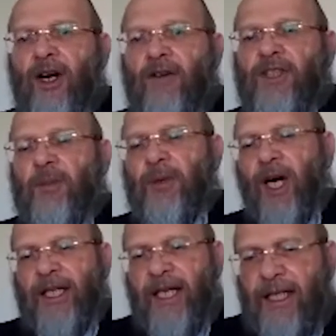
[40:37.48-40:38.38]
of the
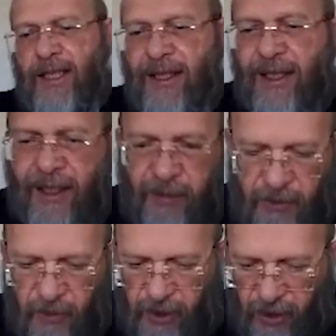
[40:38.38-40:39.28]
product,
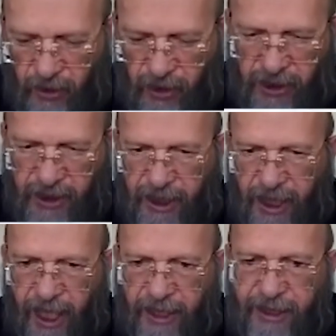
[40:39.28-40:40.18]
but we know
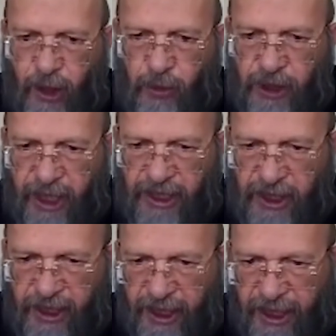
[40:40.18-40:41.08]

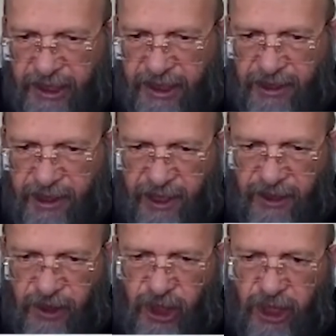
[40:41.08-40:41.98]
anti-commutation relation tells
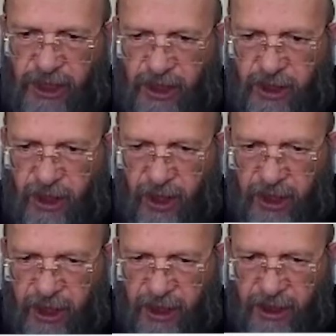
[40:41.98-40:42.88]
you changing the
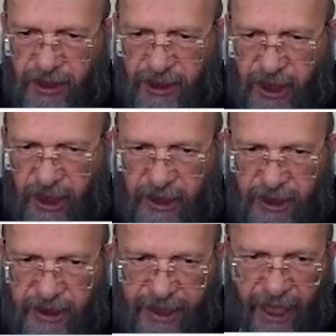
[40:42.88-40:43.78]
order
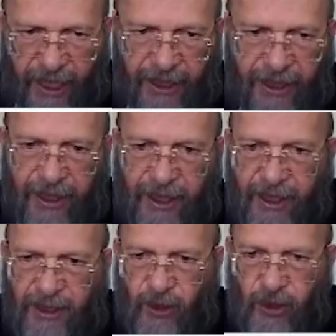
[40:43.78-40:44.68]
changes sign.
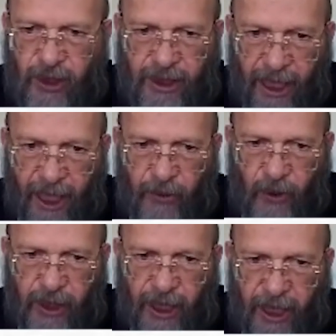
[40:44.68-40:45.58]
So now
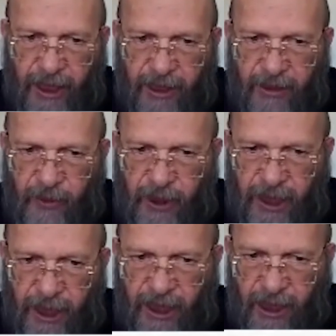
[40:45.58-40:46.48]
you get with
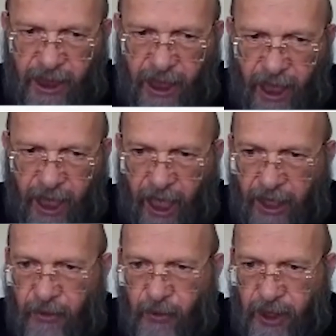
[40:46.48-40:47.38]
the
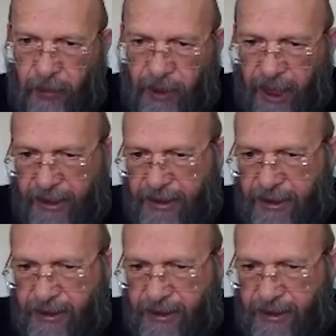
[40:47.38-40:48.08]
I with the plus.